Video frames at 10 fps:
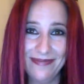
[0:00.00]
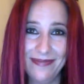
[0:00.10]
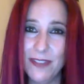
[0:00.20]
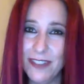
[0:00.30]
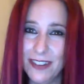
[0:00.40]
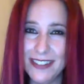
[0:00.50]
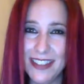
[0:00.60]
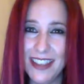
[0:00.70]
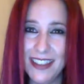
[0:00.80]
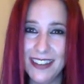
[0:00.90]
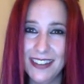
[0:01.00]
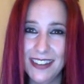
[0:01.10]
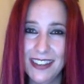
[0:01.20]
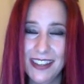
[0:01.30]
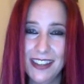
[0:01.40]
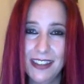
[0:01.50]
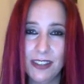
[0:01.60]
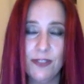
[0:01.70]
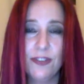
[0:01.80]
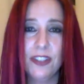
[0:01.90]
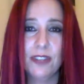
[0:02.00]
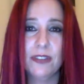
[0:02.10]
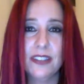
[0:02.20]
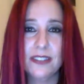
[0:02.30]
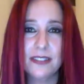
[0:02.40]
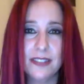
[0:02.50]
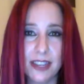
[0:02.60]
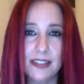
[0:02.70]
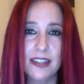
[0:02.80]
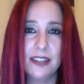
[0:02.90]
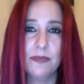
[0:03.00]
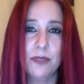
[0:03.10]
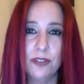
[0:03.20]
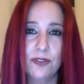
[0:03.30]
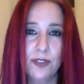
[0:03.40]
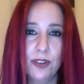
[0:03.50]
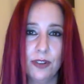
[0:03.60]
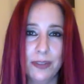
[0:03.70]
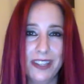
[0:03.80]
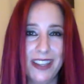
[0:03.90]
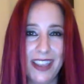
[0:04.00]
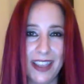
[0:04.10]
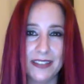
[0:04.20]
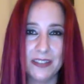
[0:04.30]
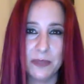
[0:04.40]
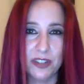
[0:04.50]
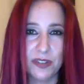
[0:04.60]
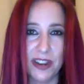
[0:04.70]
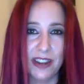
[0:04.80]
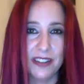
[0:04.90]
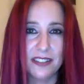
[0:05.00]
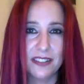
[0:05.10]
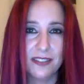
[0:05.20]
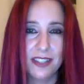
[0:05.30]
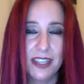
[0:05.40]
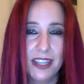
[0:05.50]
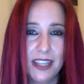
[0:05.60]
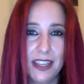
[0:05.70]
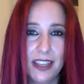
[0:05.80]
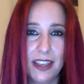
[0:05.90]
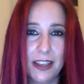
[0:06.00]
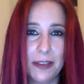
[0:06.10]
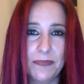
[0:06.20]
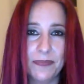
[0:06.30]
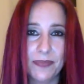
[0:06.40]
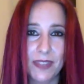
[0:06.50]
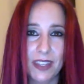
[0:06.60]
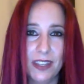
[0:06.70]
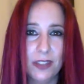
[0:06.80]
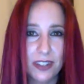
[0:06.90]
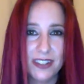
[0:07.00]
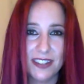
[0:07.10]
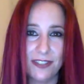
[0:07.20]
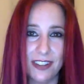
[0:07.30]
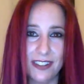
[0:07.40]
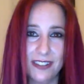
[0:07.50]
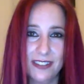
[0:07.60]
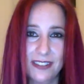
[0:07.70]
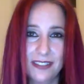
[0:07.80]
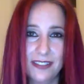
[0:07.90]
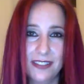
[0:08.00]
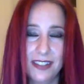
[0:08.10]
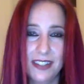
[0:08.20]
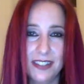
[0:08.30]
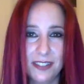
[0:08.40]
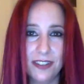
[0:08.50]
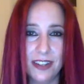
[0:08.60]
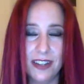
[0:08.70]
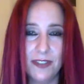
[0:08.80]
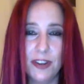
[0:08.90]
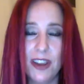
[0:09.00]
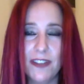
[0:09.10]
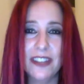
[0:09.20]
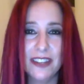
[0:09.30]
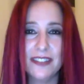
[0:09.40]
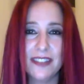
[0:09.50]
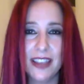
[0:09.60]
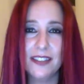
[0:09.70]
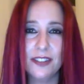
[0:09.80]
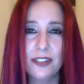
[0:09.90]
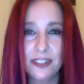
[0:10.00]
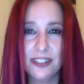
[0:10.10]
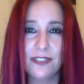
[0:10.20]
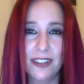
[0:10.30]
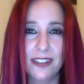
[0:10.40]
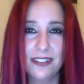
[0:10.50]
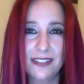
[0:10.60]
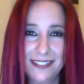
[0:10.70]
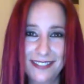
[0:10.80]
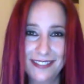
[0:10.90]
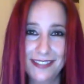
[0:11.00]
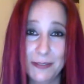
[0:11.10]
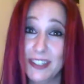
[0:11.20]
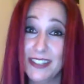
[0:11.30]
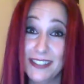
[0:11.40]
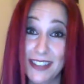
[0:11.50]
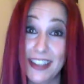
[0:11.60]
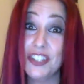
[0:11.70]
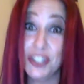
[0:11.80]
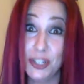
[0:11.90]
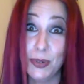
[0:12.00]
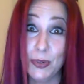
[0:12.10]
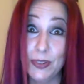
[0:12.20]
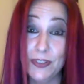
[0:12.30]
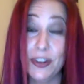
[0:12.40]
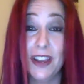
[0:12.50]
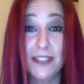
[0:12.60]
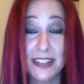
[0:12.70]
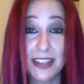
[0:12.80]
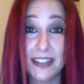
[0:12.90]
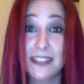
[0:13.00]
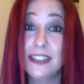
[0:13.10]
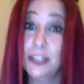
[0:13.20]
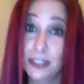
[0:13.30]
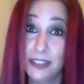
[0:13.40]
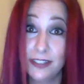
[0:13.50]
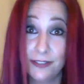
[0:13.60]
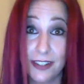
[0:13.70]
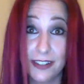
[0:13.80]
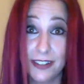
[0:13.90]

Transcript: You ever notice that? If you're feeling really sexy and beautiful or really handsome and attractive, you look different. It's different. If you're having a lot of sex, you look different. I'm just going to say it, you do. If you're having sex, you look different.